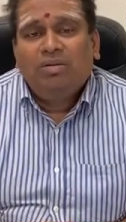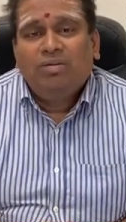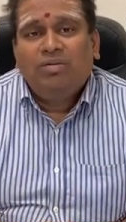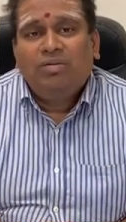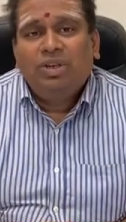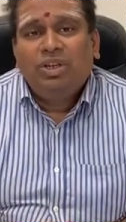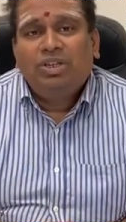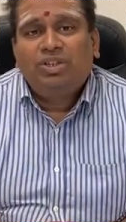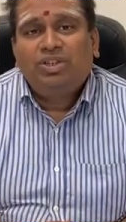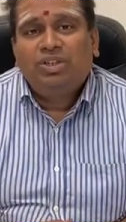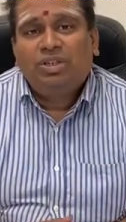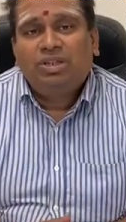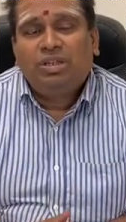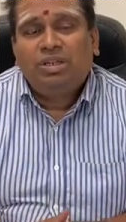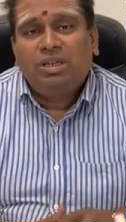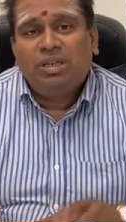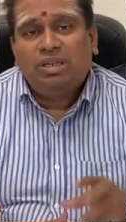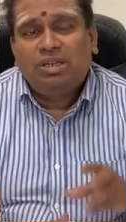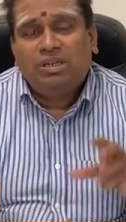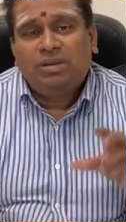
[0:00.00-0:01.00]
which
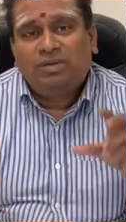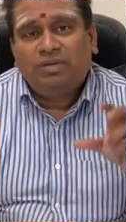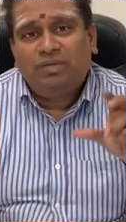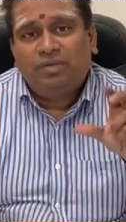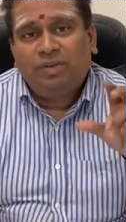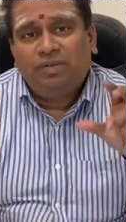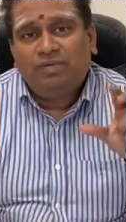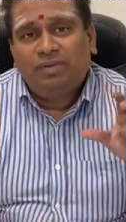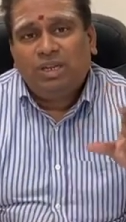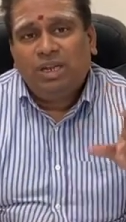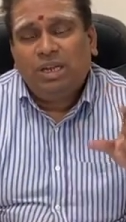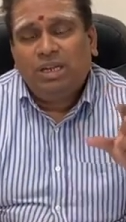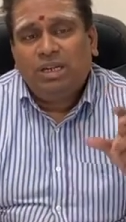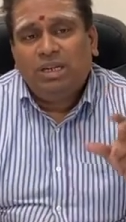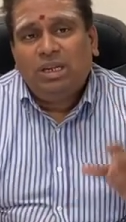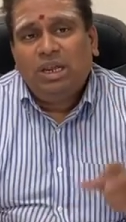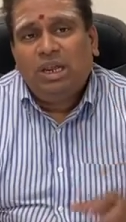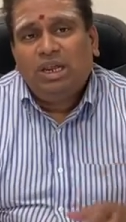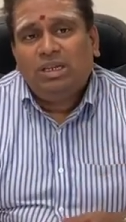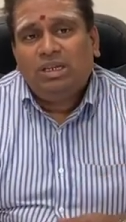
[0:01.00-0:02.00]
these
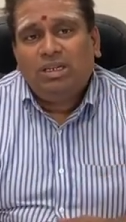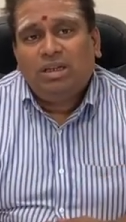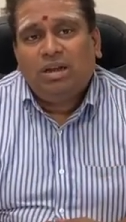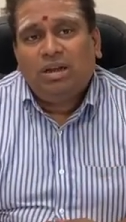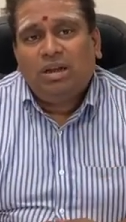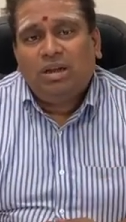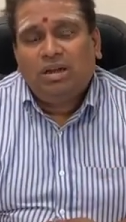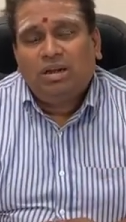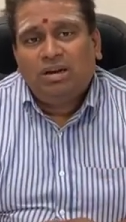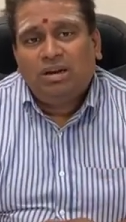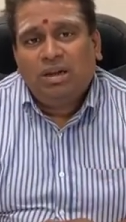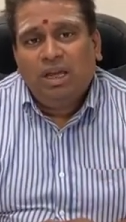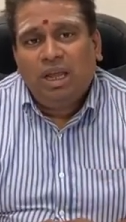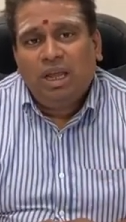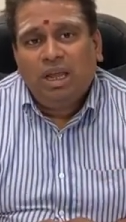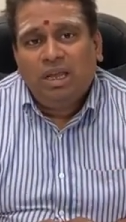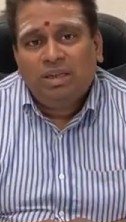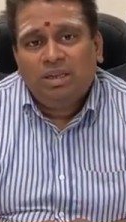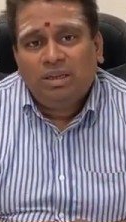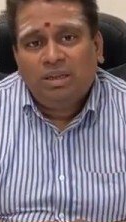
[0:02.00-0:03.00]
15 dates are,
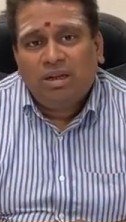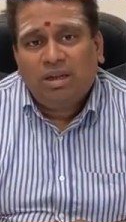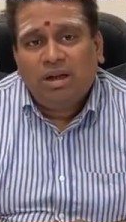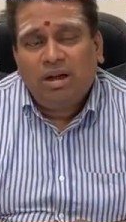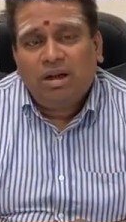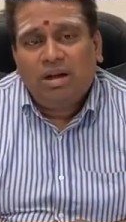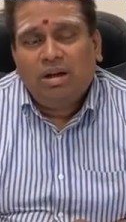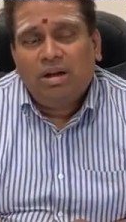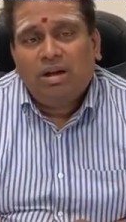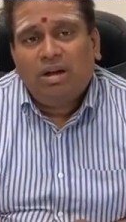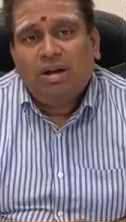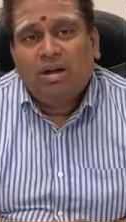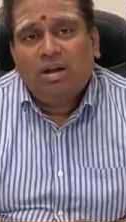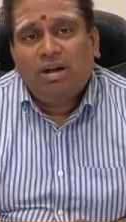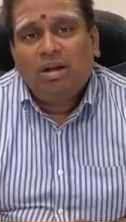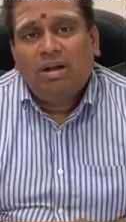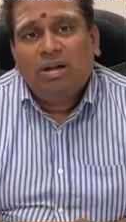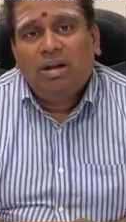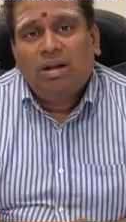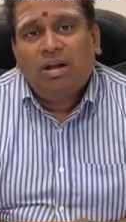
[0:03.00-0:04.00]
days are
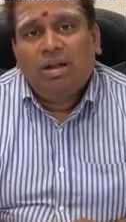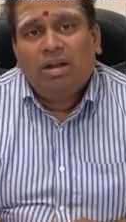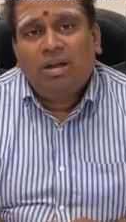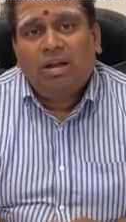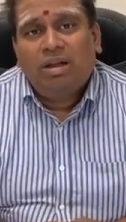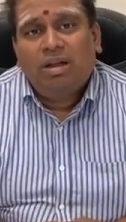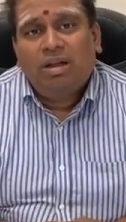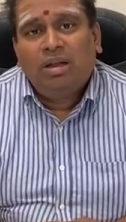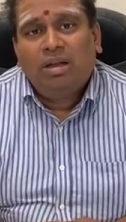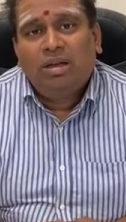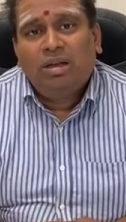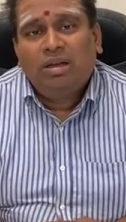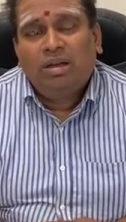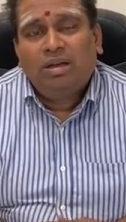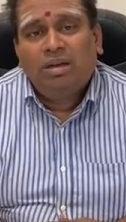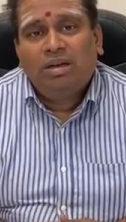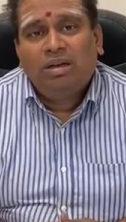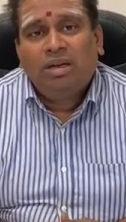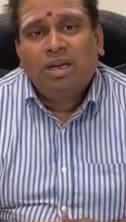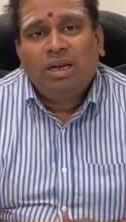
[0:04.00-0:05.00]
uh,
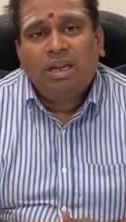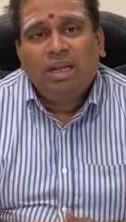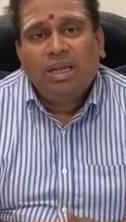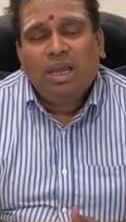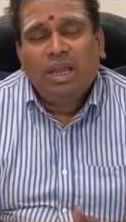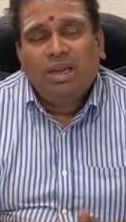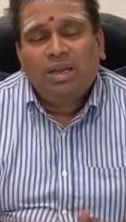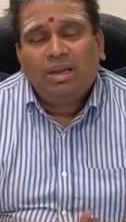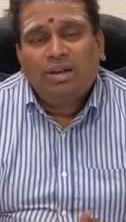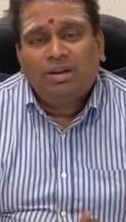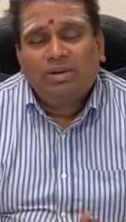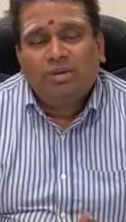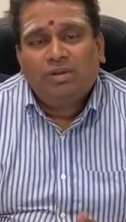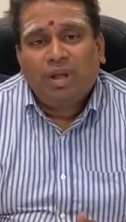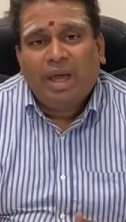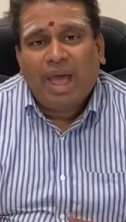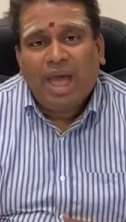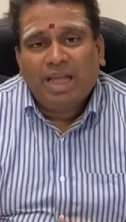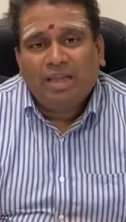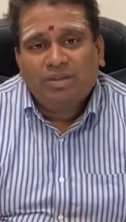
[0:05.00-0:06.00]
dedicated to
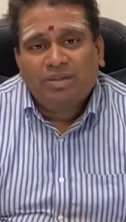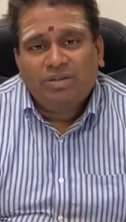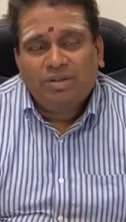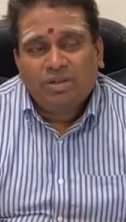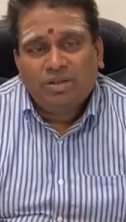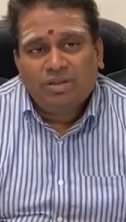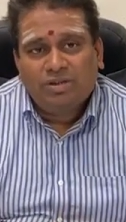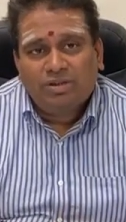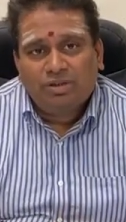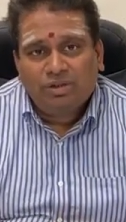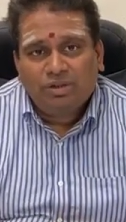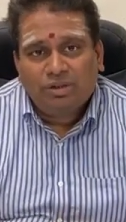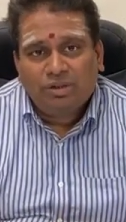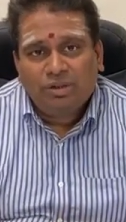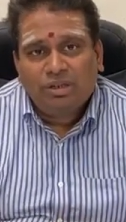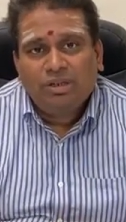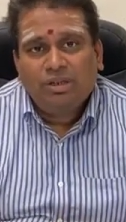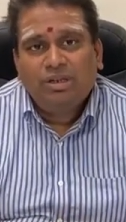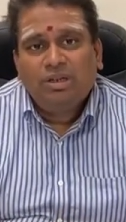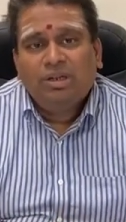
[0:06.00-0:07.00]
the
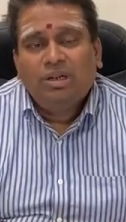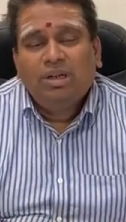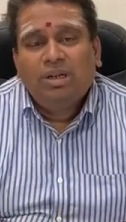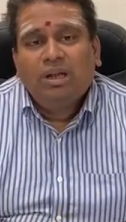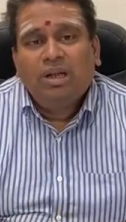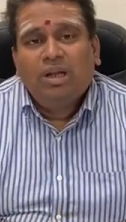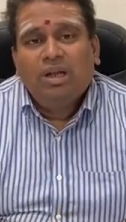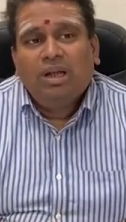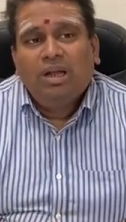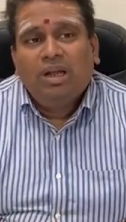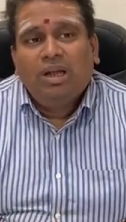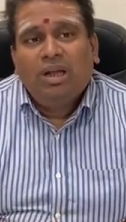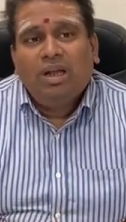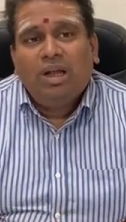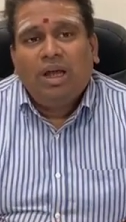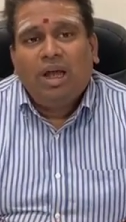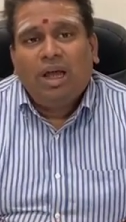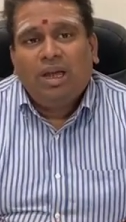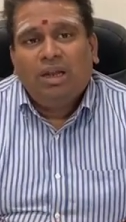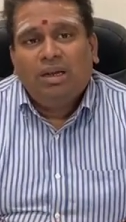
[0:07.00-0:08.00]
ancestors.
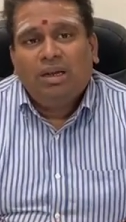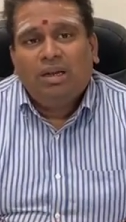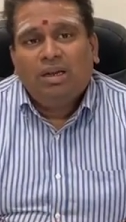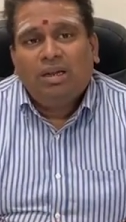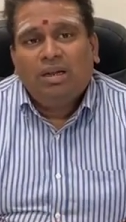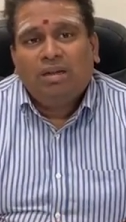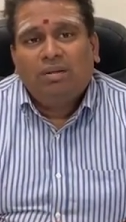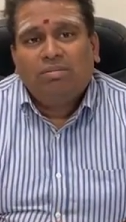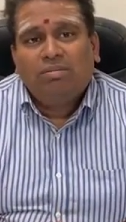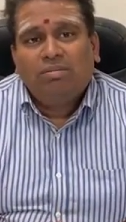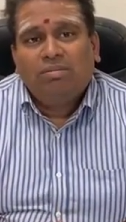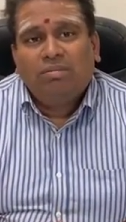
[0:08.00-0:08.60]
And uh,